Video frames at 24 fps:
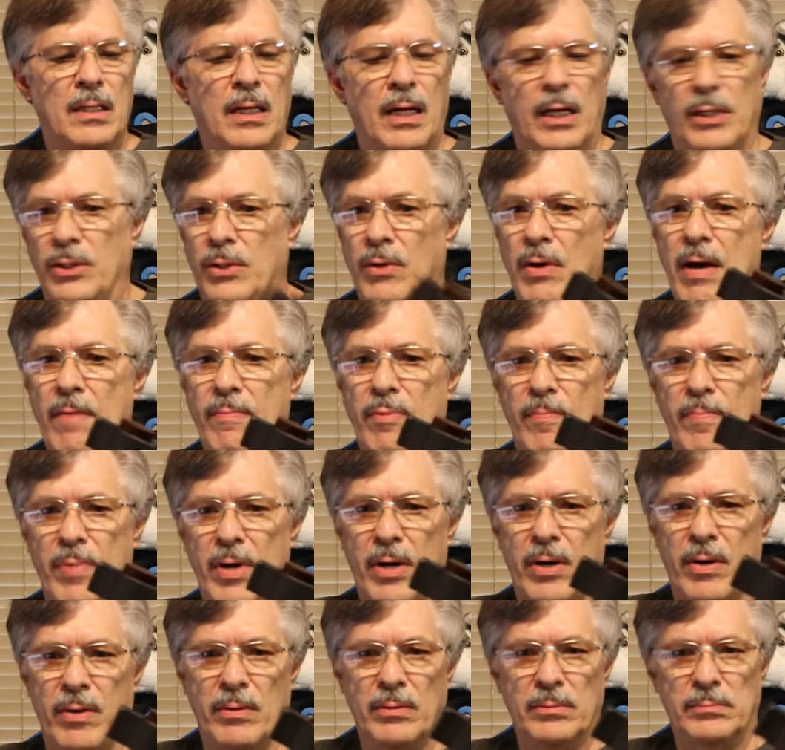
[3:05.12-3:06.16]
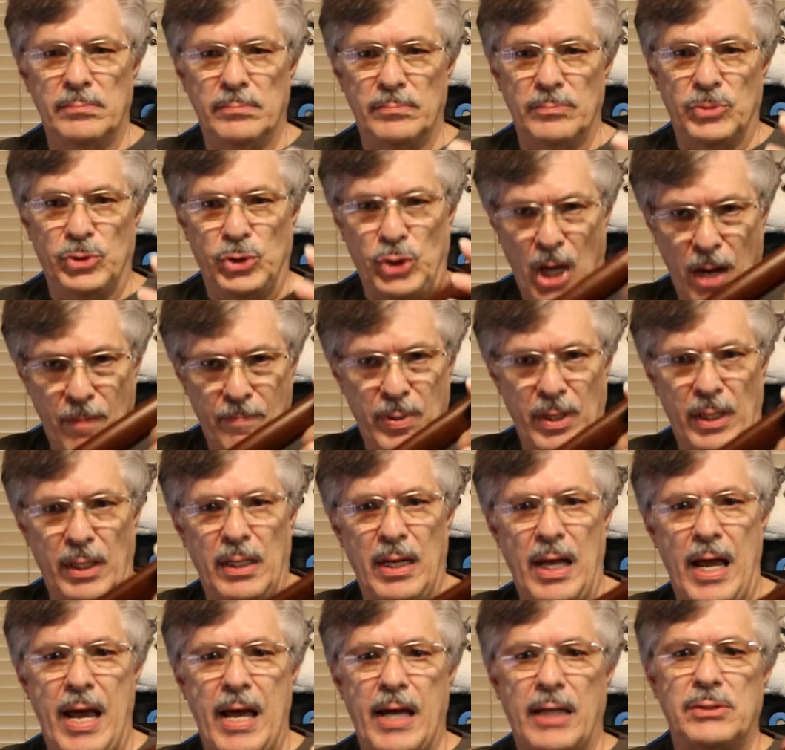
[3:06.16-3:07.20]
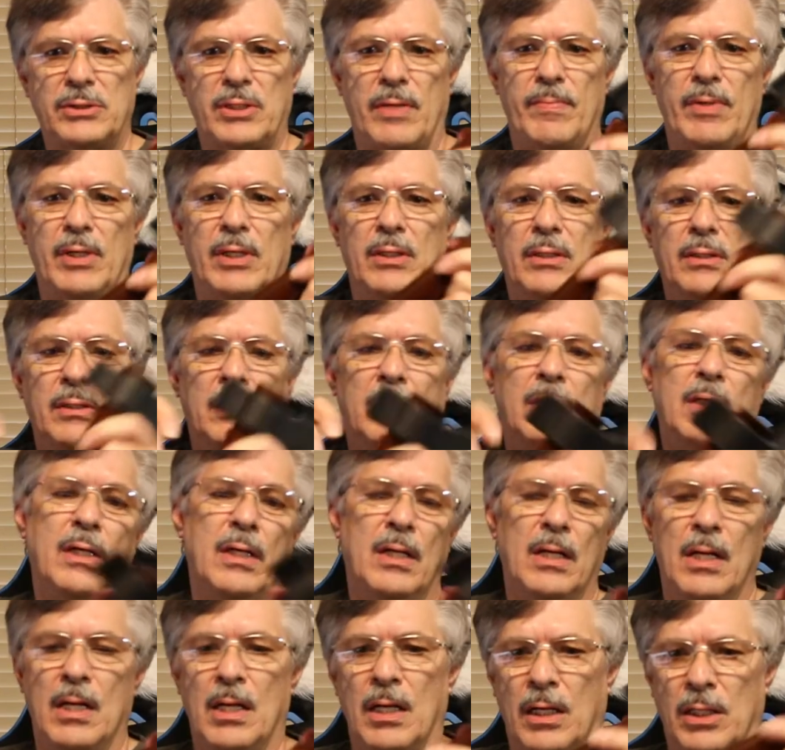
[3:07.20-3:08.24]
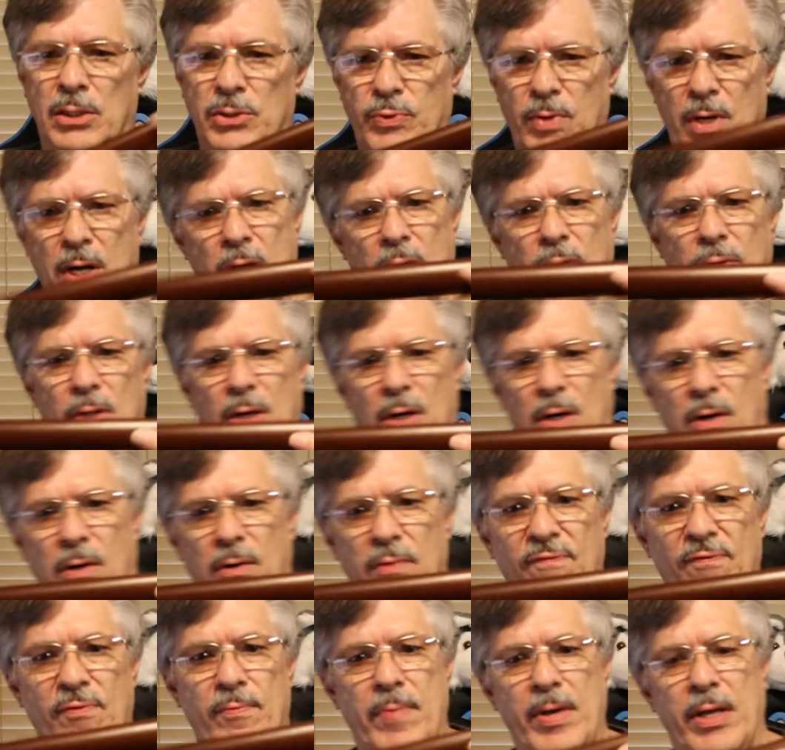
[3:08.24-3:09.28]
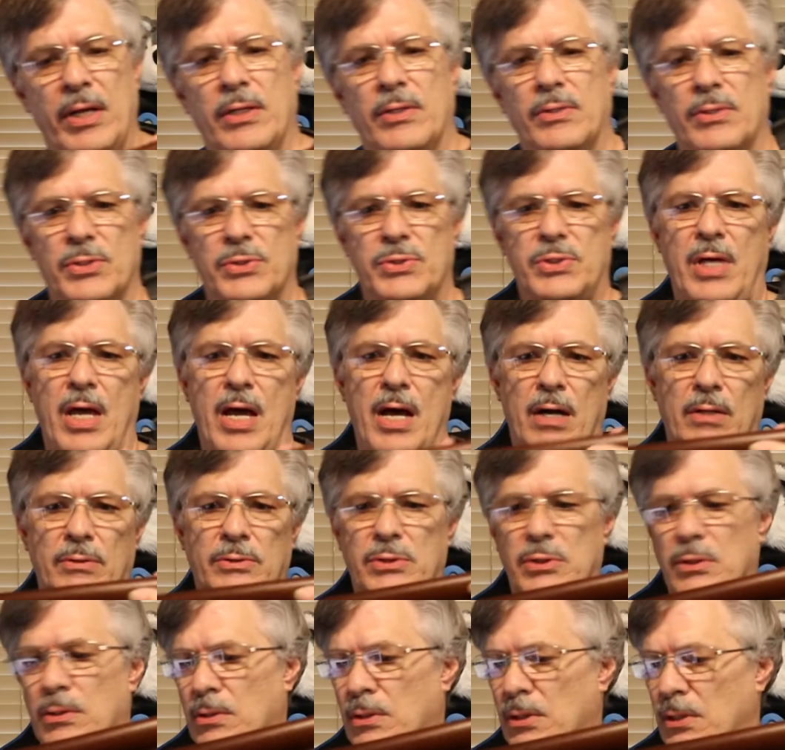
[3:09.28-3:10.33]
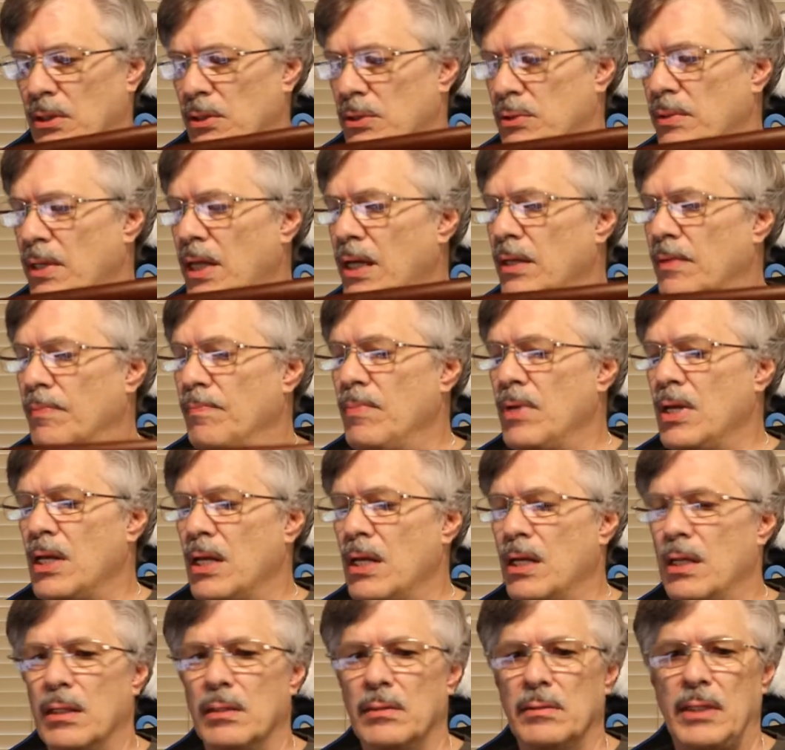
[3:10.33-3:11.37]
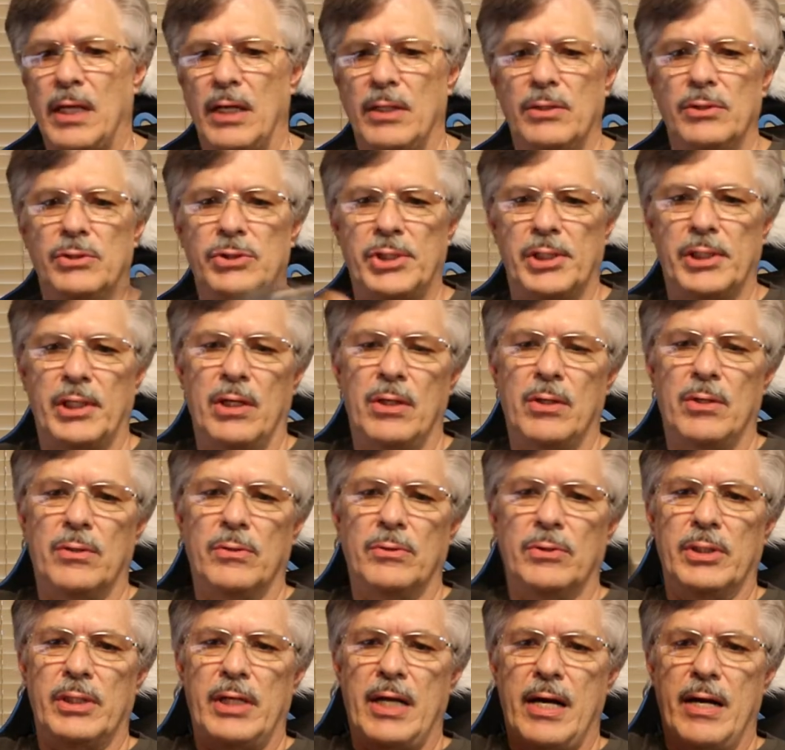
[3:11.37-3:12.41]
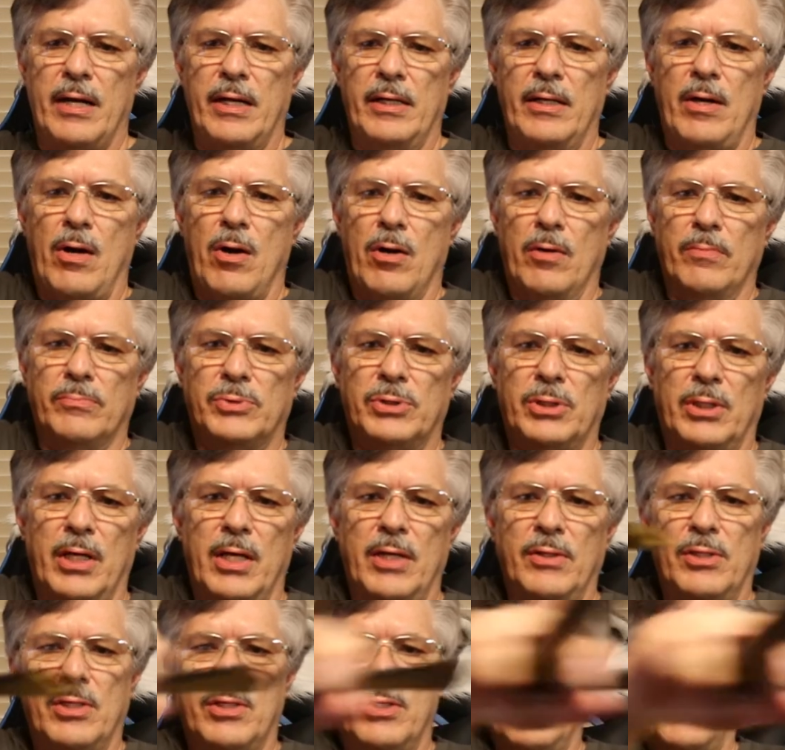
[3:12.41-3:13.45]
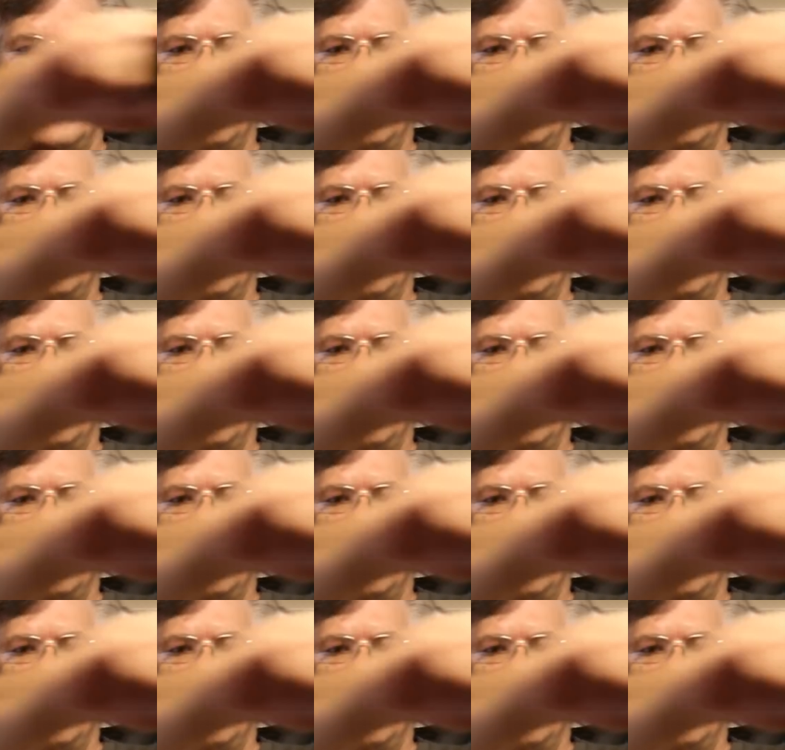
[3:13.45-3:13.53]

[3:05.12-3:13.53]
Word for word: I do have a better chopping axe. I mean, because we all know if you've been in the scouts, or at least like me, that you generally hold it out at arm's length and